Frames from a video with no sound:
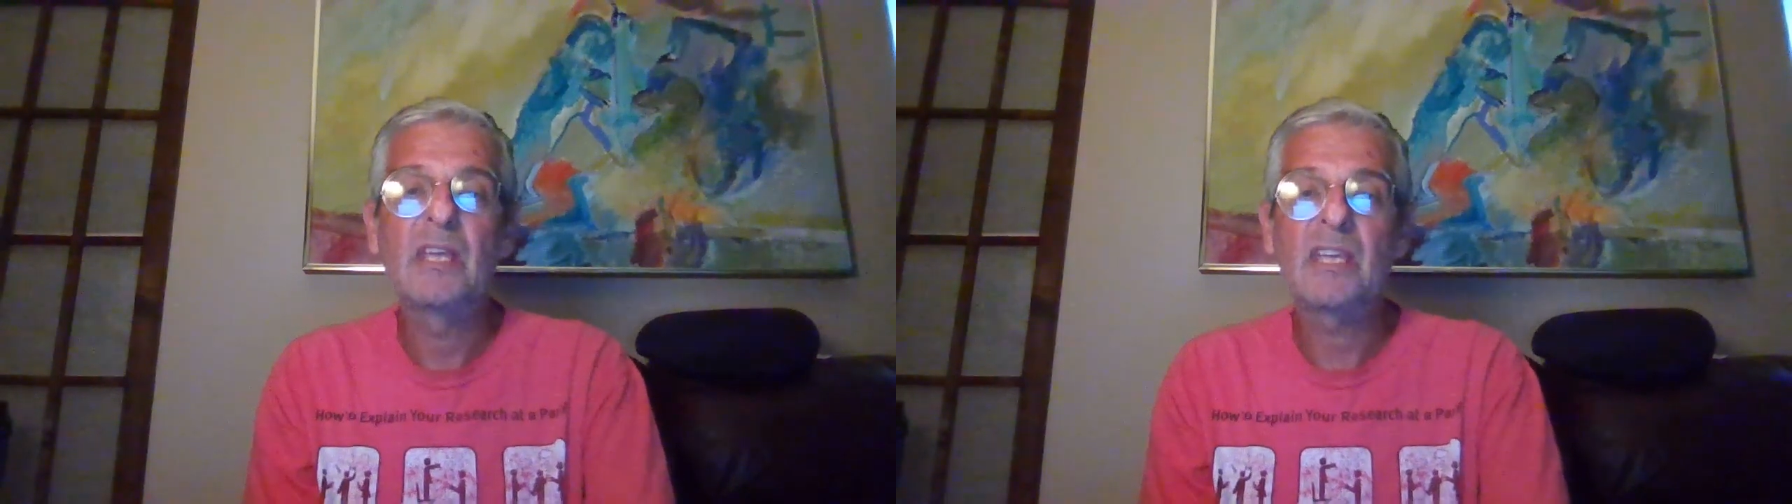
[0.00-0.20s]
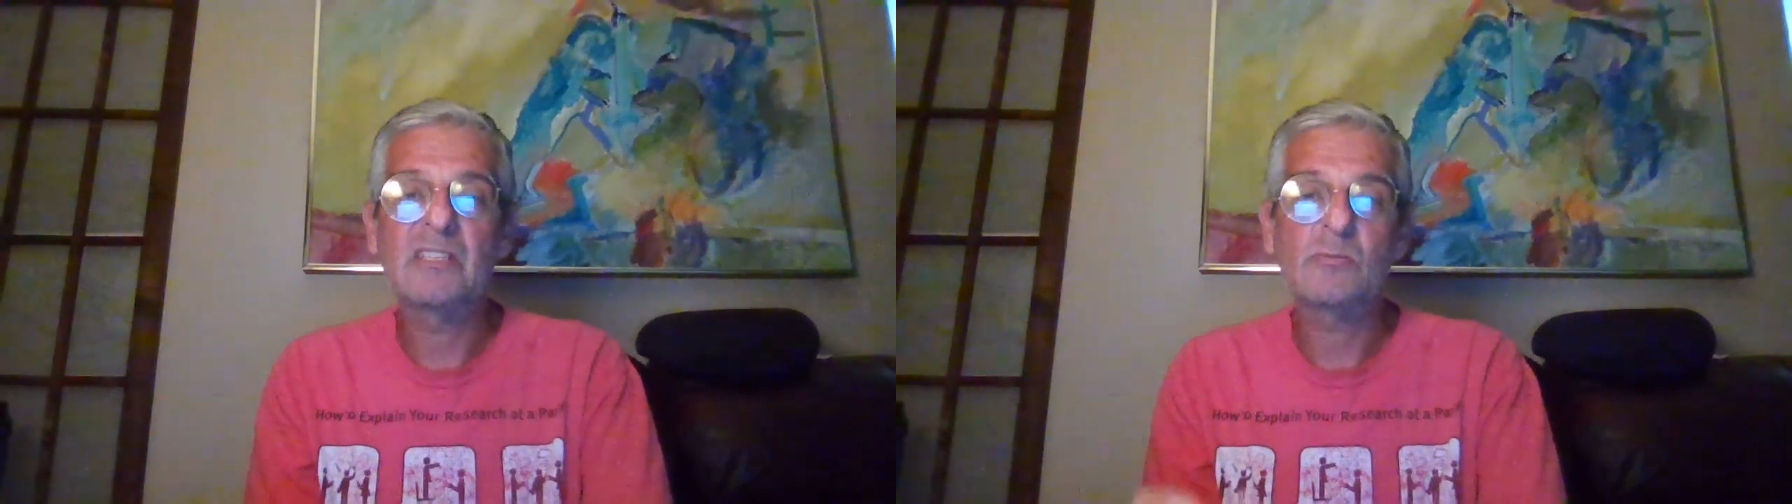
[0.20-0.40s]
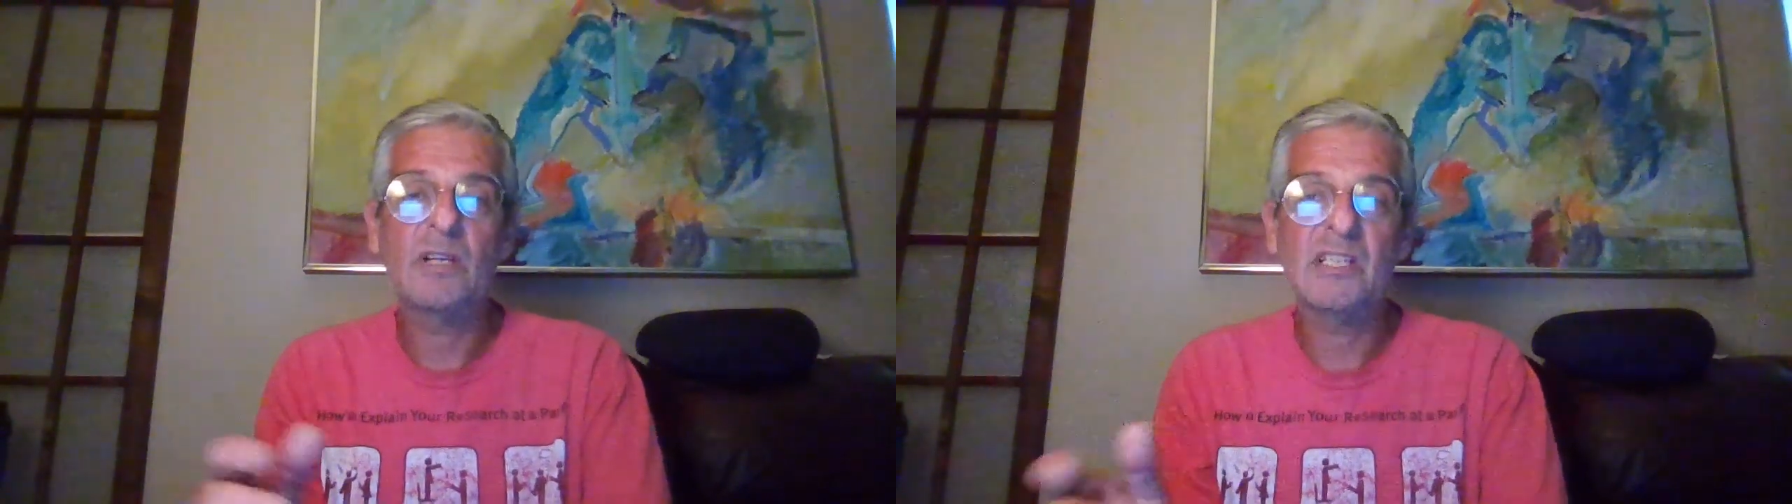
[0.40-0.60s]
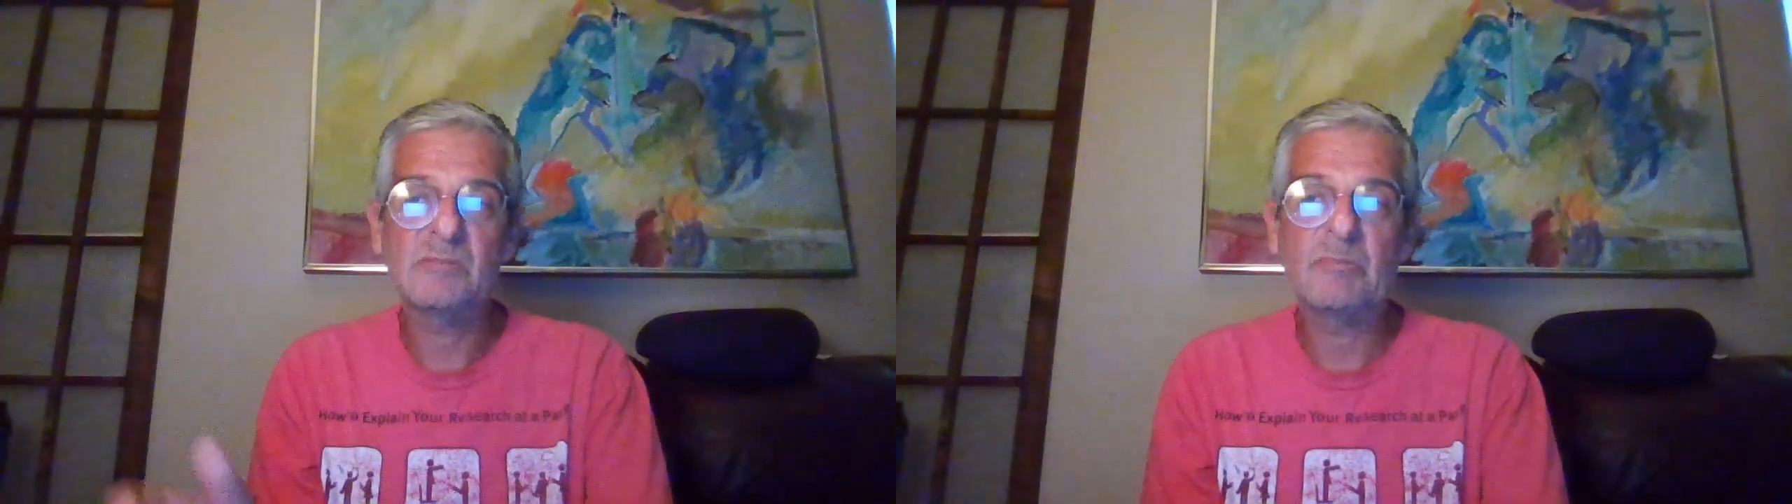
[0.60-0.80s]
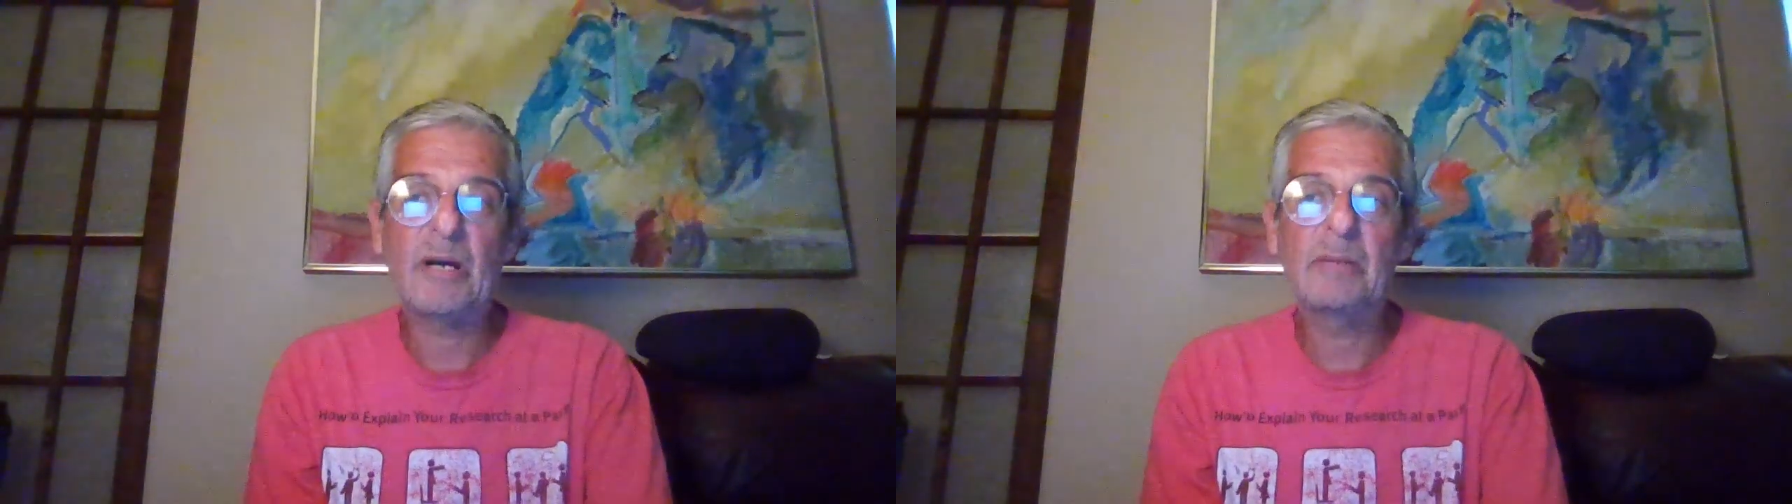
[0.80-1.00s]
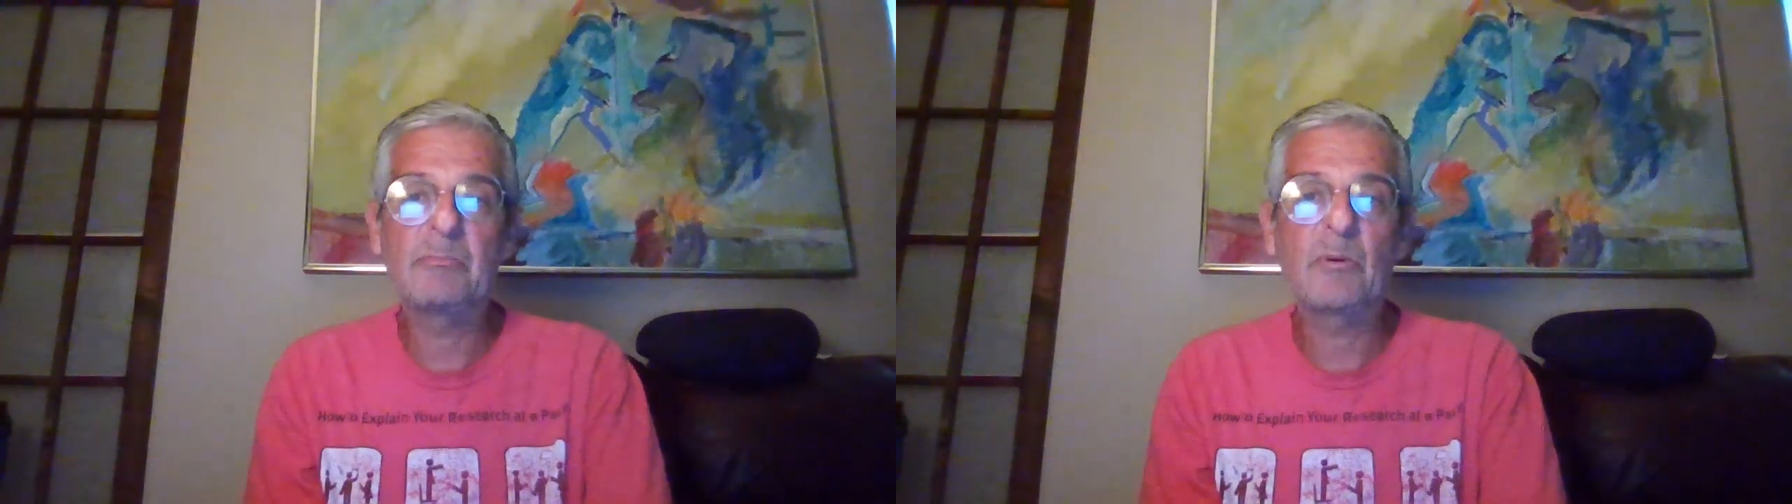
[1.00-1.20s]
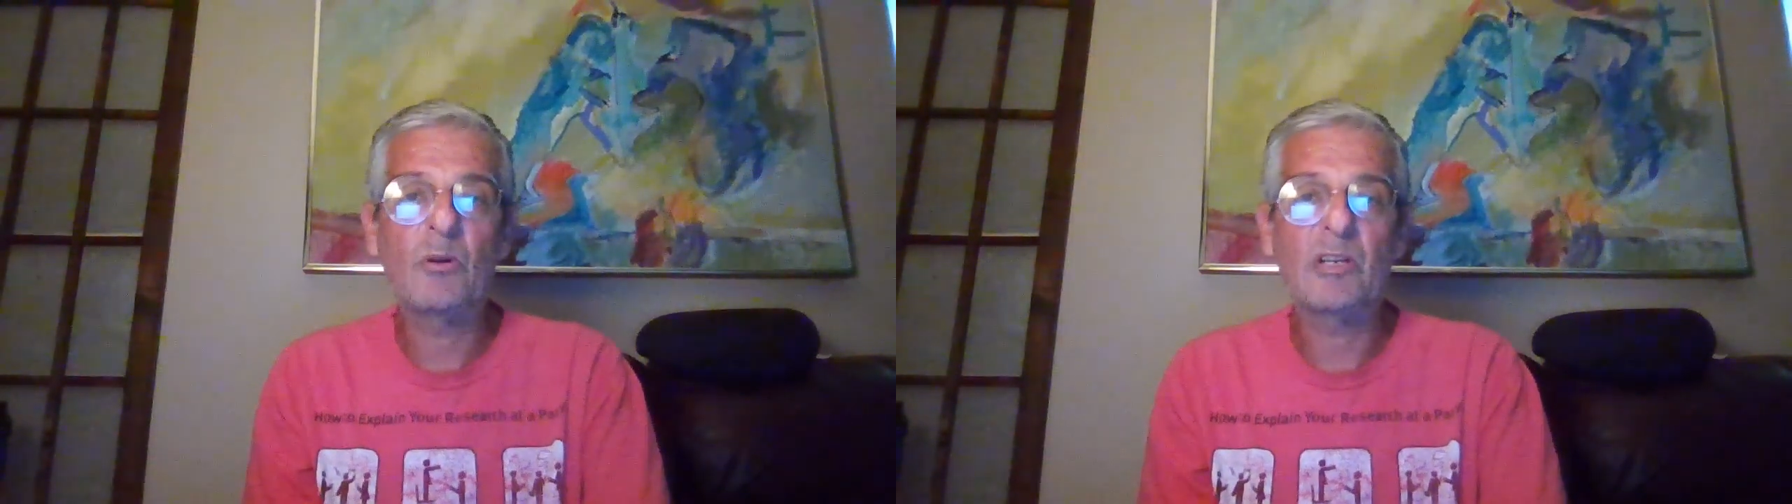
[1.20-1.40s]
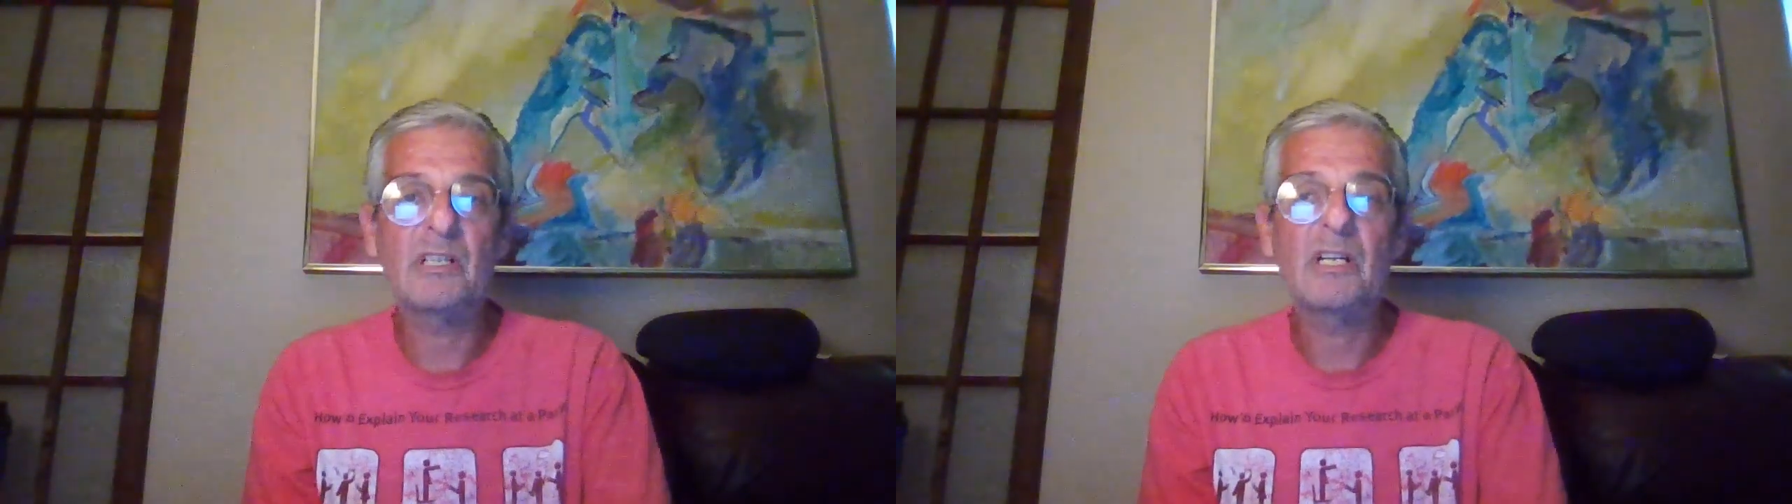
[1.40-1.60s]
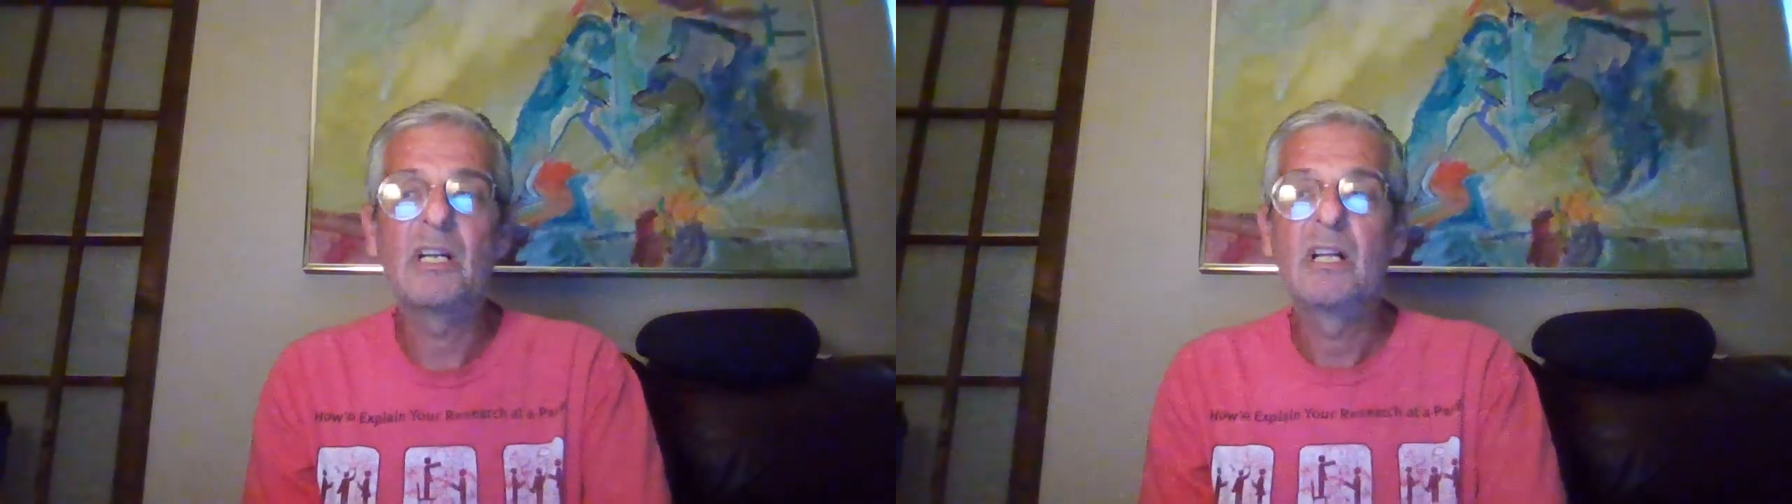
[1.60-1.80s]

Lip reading: as well as bipolar